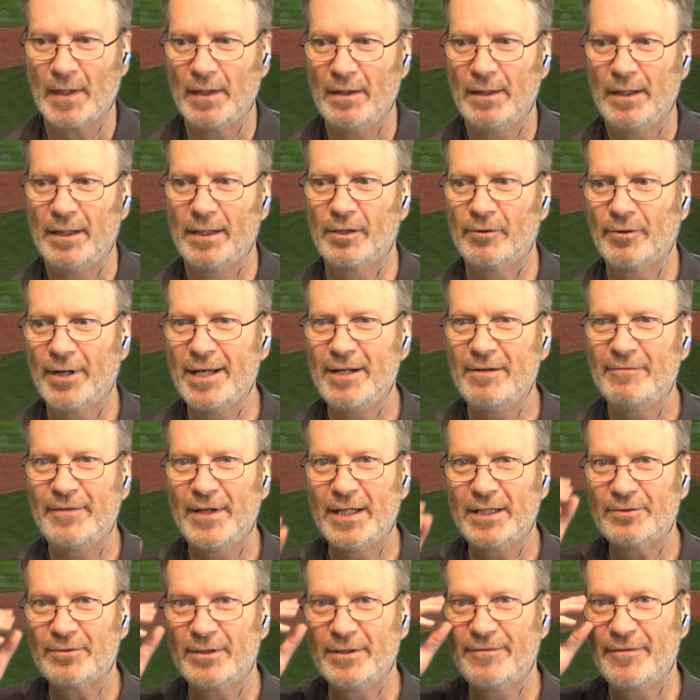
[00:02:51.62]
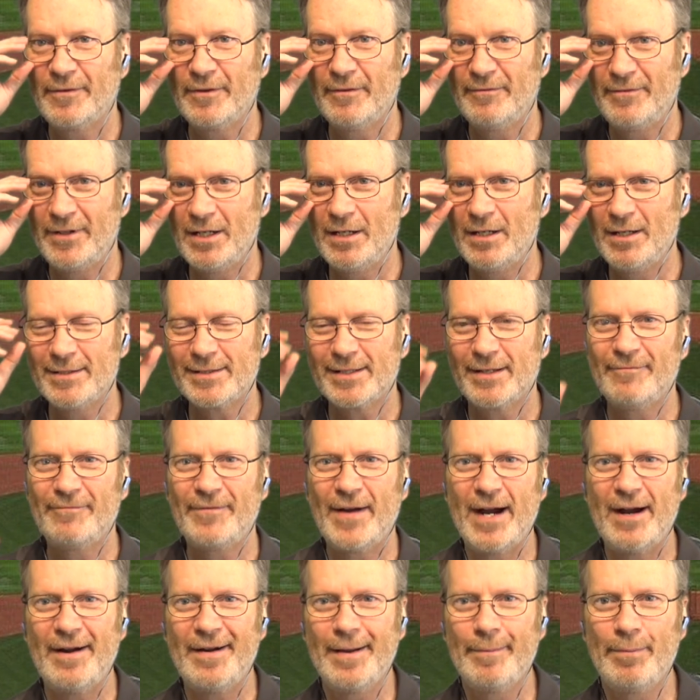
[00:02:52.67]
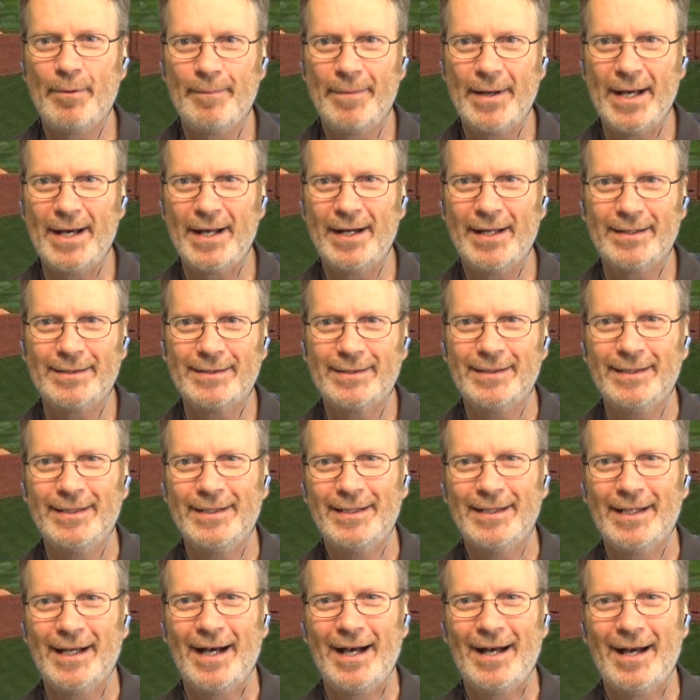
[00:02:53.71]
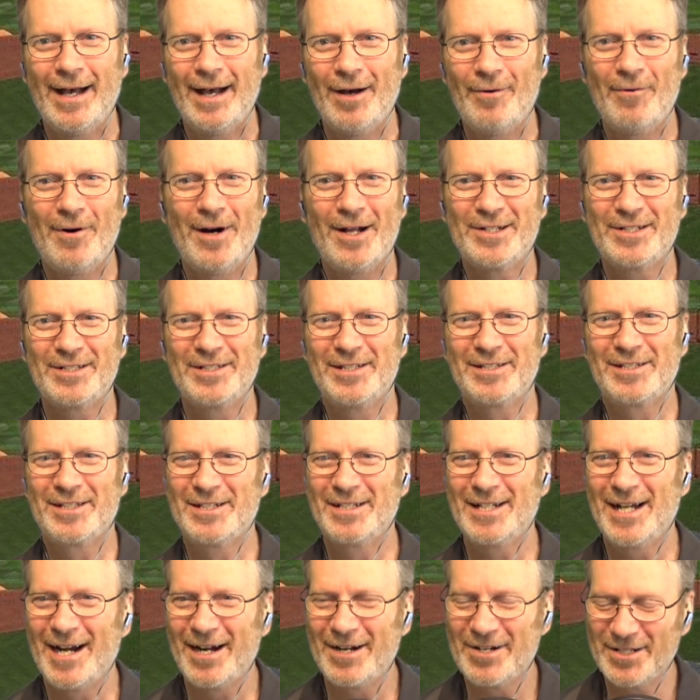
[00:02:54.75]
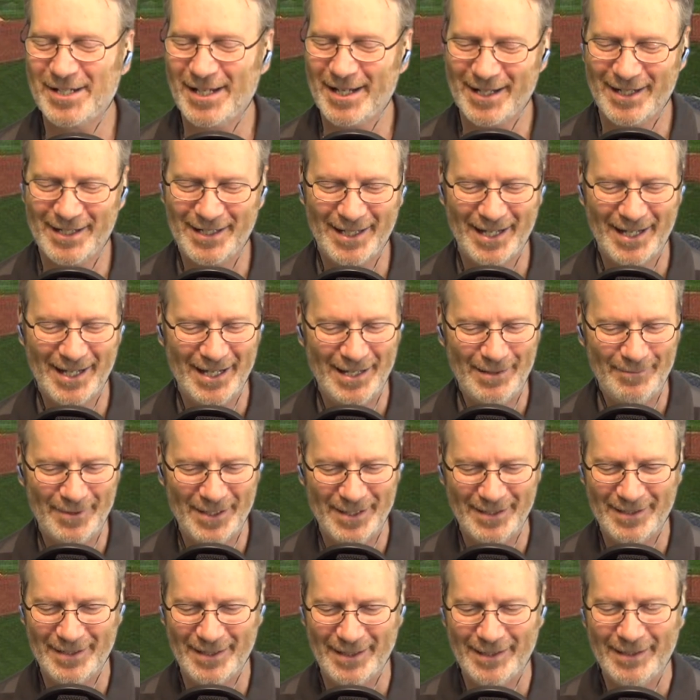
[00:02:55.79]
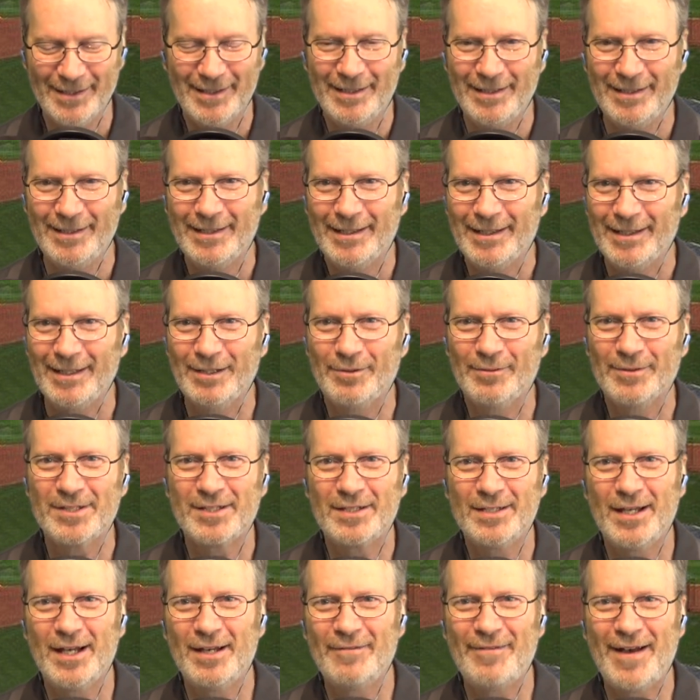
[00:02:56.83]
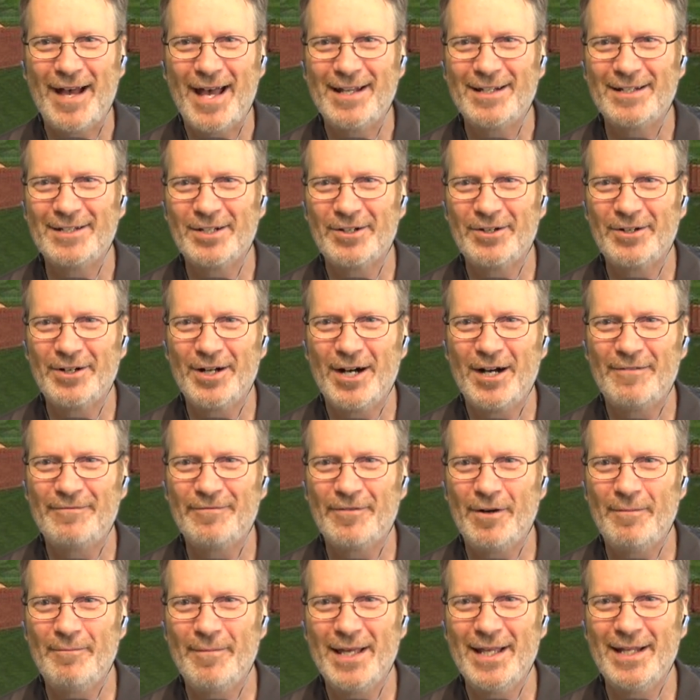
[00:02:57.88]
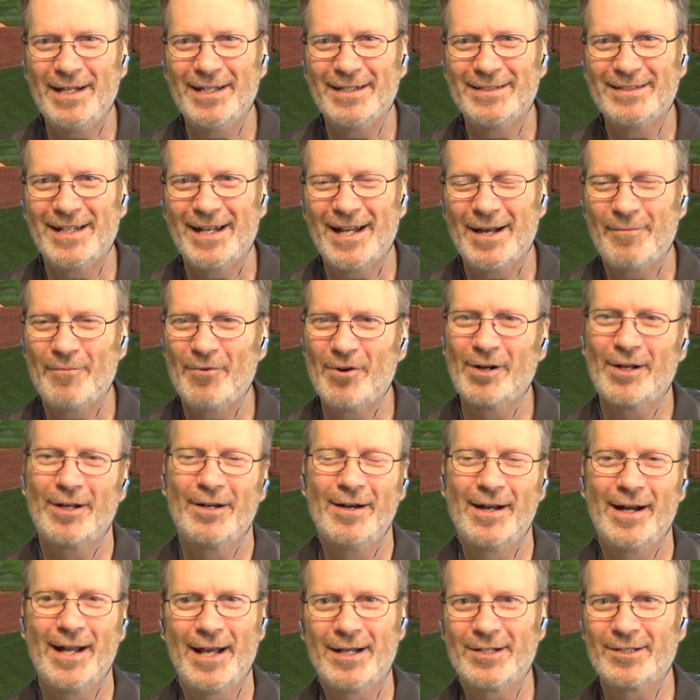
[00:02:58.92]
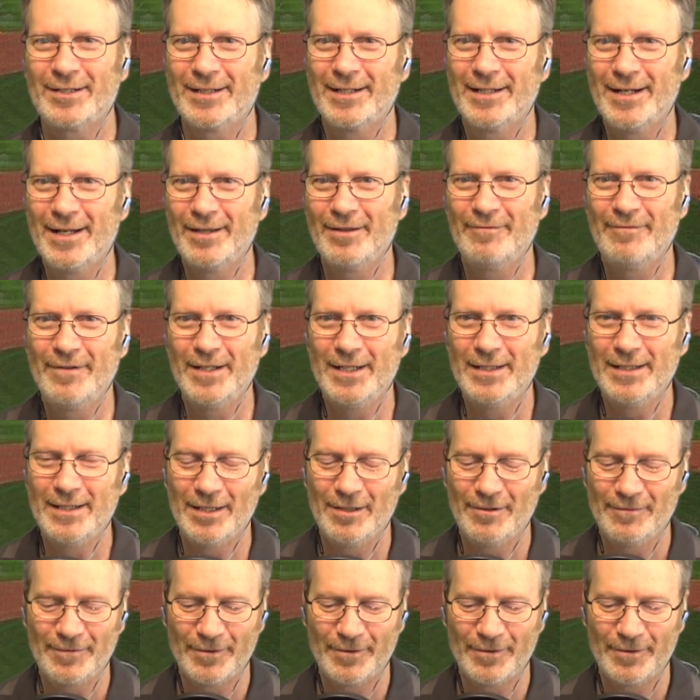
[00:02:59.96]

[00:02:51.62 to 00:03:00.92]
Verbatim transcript: A great victory for the Vols. I'm fired up about it. Uh, I watched this entire second game and uh, it was tough. I had to turn it off for a minute and I'm working on actually another video for